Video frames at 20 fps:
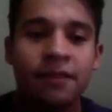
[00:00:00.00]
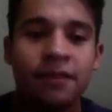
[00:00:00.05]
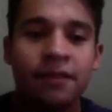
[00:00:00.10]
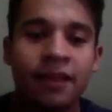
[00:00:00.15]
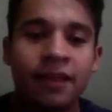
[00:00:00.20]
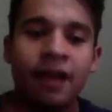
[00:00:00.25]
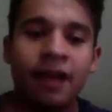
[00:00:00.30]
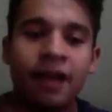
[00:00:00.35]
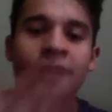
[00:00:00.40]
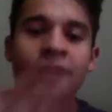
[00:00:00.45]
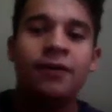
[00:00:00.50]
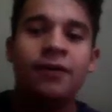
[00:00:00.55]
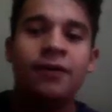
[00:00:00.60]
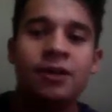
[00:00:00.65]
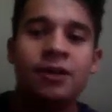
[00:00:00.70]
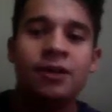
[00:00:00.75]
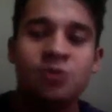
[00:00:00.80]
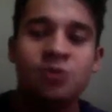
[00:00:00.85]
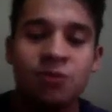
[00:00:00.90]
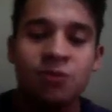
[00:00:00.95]
Now,
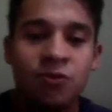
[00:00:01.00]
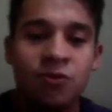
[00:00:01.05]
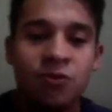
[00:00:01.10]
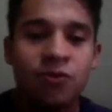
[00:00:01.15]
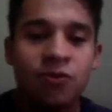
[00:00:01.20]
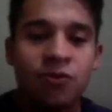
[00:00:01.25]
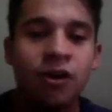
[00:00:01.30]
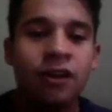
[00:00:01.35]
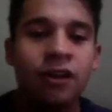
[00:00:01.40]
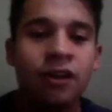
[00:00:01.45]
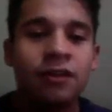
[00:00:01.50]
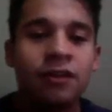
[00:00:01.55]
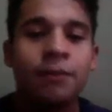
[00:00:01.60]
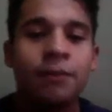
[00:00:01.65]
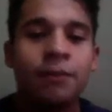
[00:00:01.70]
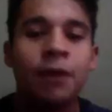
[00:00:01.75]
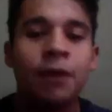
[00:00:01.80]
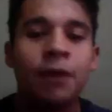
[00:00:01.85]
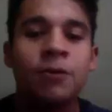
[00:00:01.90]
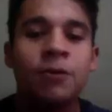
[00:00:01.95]
as we move on, the
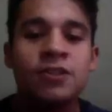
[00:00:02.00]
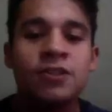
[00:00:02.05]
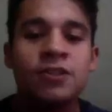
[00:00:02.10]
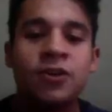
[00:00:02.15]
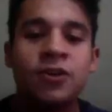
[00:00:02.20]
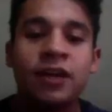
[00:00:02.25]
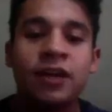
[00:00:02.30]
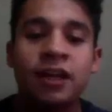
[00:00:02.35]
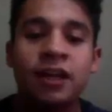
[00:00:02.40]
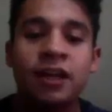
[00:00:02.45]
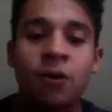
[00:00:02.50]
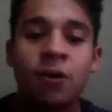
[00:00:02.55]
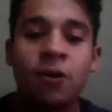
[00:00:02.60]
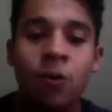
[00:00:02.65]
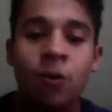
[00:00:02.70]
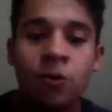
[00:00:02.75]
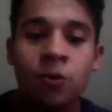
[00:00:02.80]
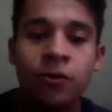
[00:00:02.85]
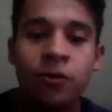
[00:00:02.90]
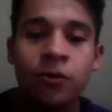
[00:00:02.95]
penguins are getting
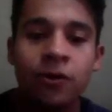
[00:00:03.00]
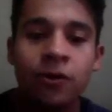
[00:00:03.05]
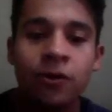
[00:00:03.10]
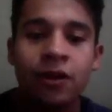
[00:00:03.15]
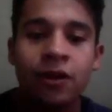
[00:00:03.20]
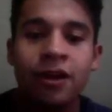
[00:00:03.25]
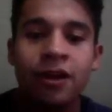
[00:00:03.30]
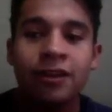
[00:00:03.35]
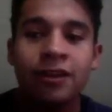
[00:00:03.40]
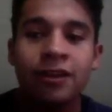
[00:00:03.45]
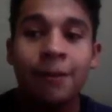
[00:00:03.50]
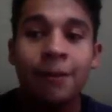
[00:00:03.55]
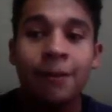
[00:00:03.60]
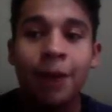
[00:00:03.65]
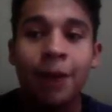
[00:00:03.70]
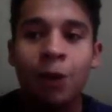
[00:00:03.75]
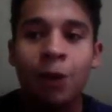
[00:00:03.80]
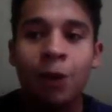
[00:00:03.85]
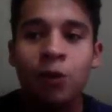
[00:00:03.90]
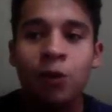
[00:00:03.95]
older. The
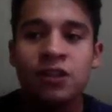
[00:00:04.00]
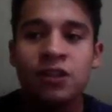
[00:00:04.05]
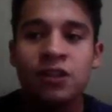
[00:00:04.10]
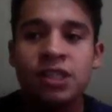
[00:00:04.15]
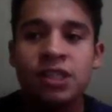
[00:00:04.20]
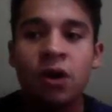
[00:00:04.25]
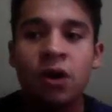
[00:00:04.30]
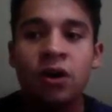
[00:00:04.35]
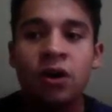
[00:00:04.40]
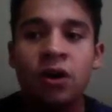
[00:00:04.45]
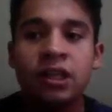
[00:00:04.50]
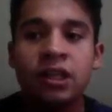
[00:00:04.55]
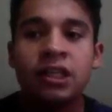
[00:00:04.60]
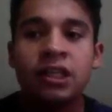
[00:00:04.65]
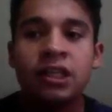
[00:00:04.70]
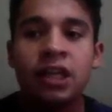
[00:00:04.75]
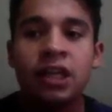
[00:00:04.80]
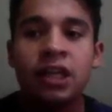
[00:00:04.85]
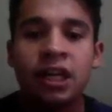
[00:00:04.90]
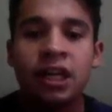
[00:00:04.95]
penguins are
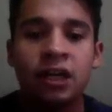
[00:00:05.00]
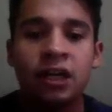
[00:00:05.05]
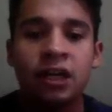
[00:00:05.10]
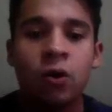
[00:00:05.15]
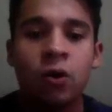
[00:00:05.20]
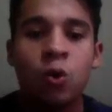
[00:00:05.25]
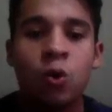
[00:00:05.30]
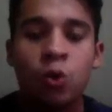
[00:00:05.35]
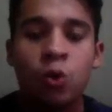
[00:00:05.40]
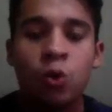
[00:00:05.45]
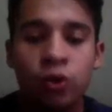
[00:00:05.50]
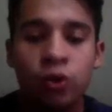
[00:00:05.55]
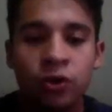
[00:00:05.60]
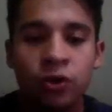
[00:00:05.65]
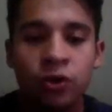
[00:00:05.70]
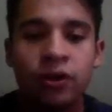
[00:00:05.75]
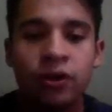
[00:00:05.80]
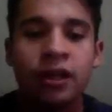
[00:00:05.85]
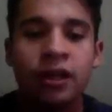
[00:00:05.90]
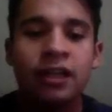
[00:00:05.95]
getting
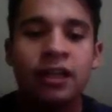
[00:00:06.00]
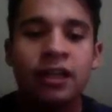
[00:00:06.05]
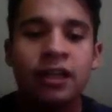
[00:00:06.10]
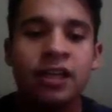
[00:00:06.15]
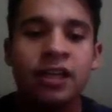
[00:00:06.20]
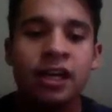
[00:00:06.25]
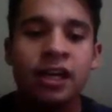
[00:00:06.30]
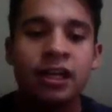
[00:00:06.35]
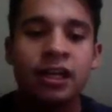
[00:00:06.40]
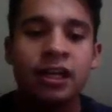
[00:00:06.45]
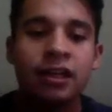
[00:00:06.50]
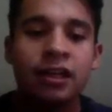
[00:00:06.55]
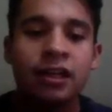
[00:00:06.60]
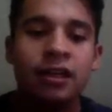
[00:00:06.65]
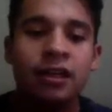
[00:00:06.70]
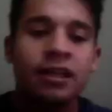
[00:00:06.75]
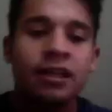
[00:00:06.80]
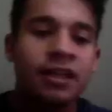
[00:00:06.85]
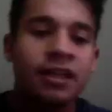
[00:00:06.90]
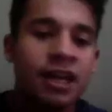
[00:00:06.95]
older. Getting,
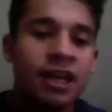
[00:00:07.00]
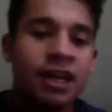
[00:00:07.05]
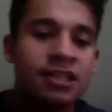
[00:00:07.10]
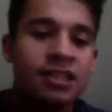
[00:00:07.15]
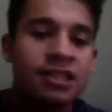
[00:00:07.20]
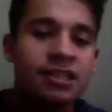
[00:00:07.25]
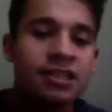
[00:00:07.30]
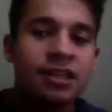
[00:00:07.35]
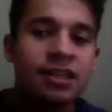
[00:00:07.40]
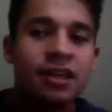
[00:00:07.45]
get,